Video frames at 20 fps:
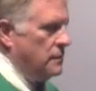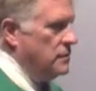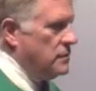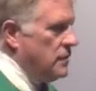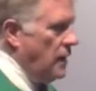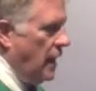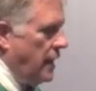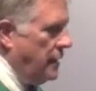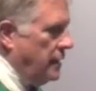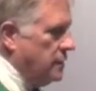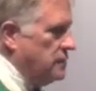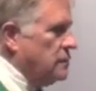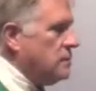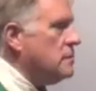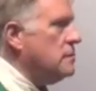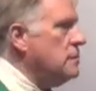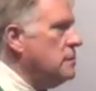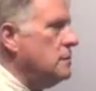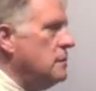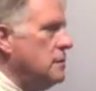
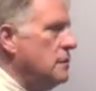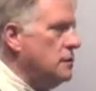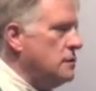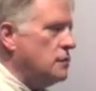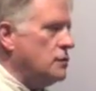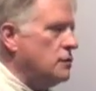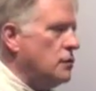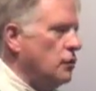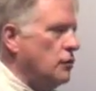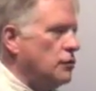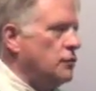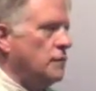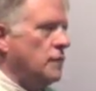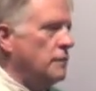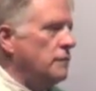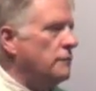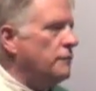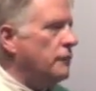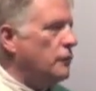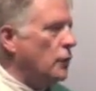Science is
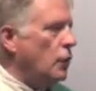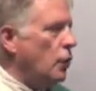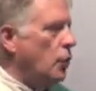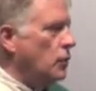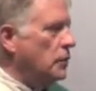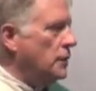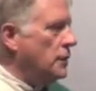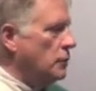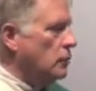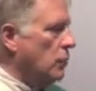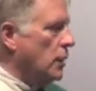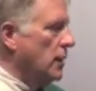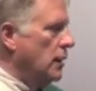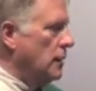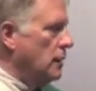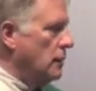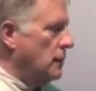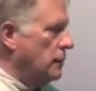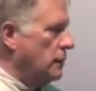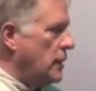searching for the Holy
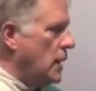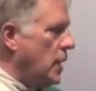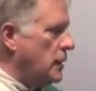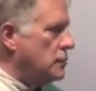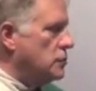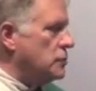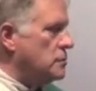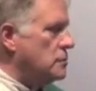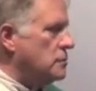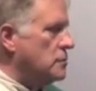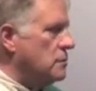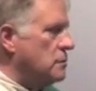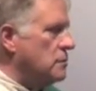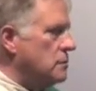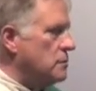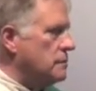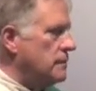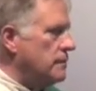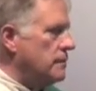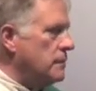Grail of
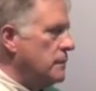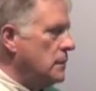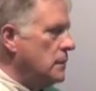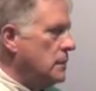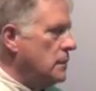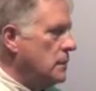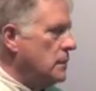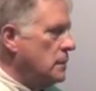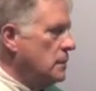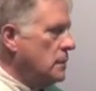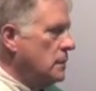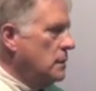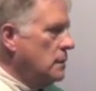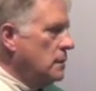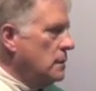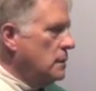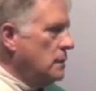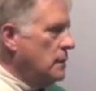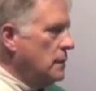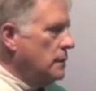consciousness.
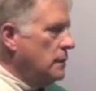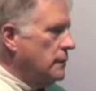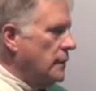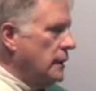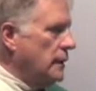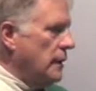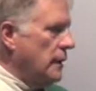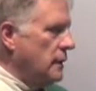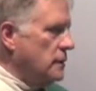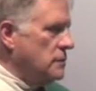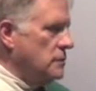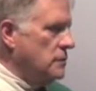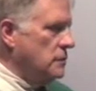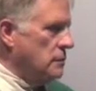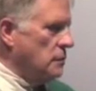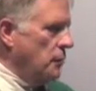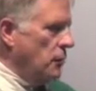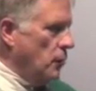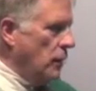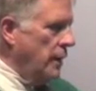They think it's
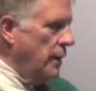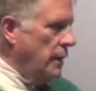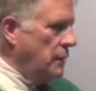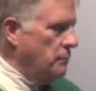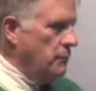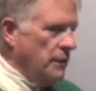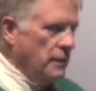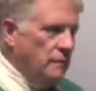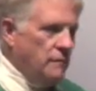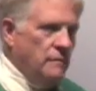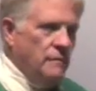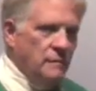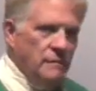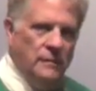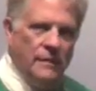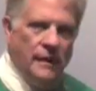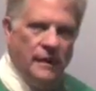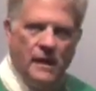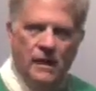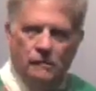in the brain,
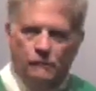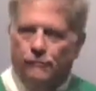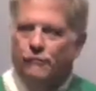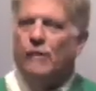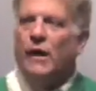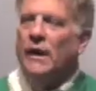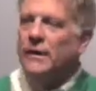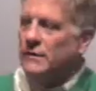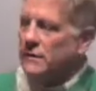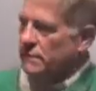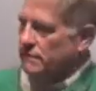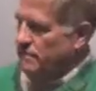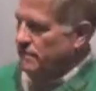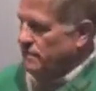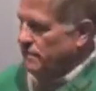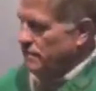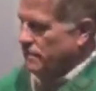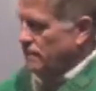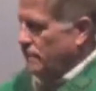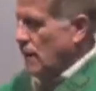but they can't find it.
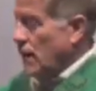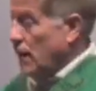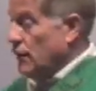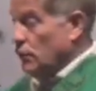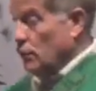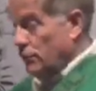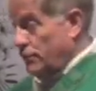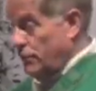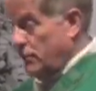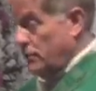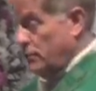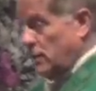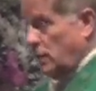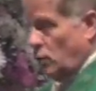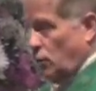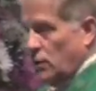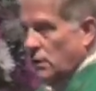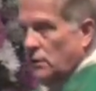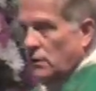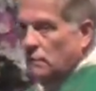I don't think
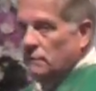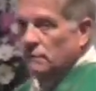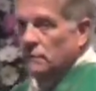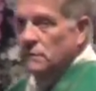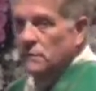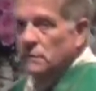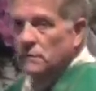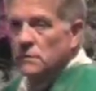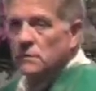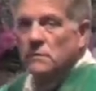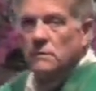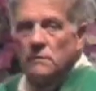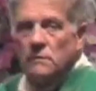they will.